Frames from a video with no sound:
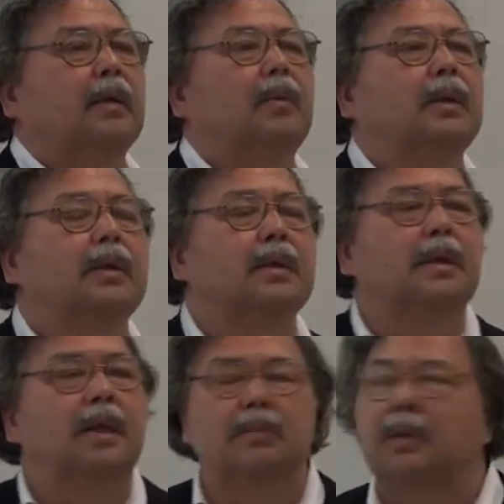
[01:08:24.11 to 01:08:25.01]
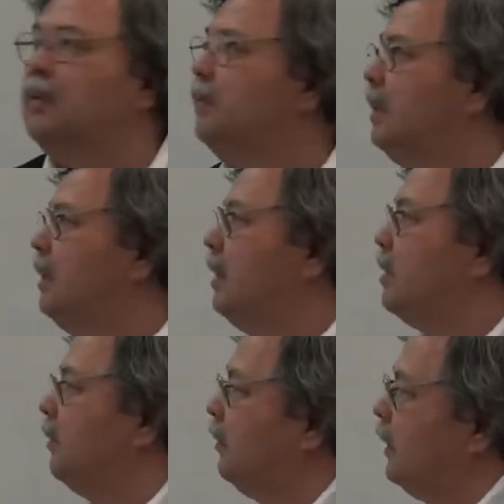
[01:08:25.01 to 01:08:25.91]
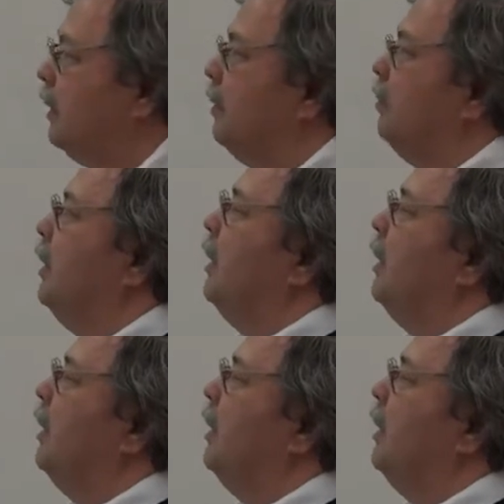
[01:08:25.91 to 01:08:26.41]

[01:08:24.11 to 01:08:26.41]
What is the number of degrees of freedom?